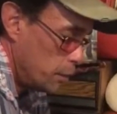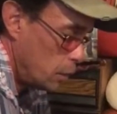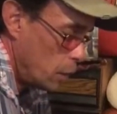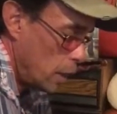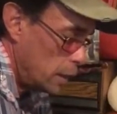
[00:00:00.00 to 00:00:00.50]

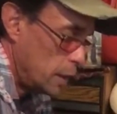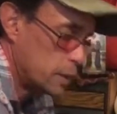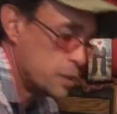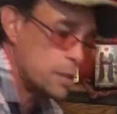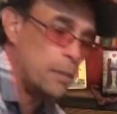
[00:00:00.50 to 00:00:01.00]
right
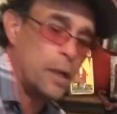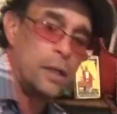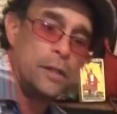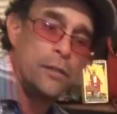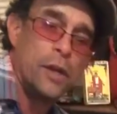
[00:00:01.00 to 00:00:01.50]
next to
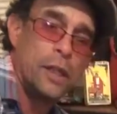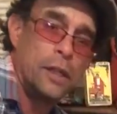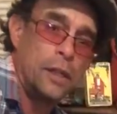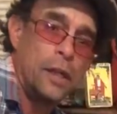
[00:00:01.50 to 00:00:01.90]
my divinely